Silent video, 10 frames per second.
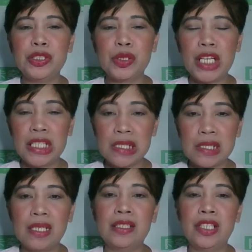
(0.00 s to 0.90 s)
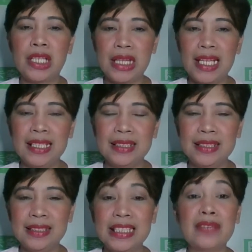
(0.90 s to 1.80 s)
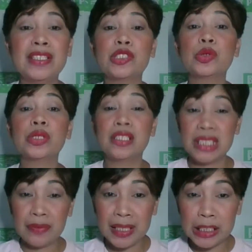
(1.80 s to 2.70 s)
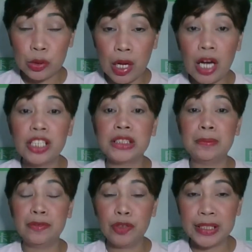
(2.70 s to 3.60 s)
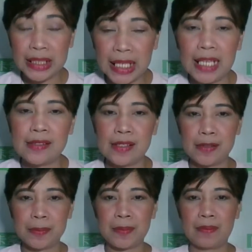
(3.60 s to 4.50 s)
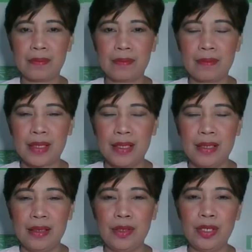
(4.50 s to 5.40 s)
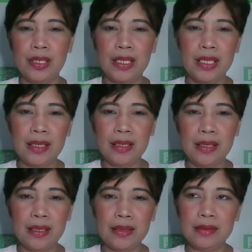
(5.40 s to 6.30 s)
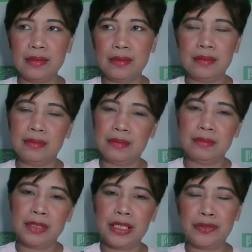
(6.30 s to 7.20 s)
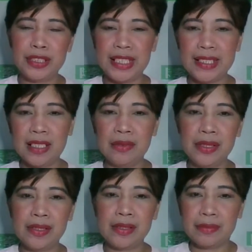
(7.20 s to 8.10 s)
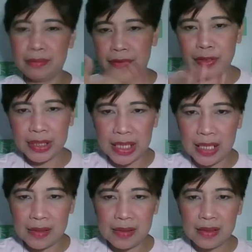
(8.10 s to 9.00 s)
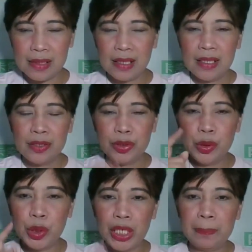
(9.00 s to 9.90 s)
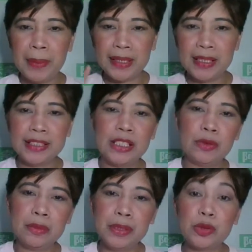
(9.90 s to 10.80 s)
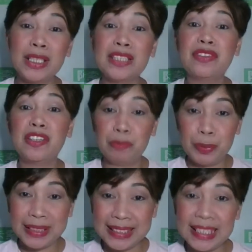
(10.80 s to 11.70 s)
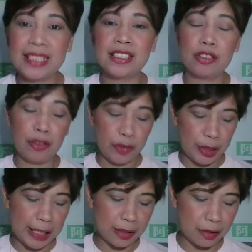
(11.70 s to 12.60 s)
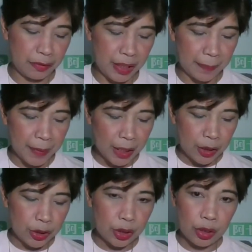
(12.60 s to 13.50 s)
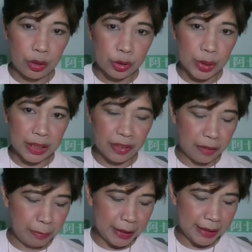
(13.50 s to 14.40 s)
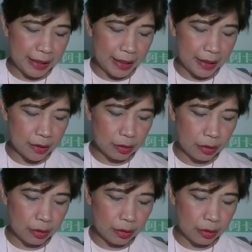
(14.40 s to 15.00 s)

to cancel your class 72 hours before the class, or more than 48 hours for the class, your penalty will be 25% of your lesson fee. So 25%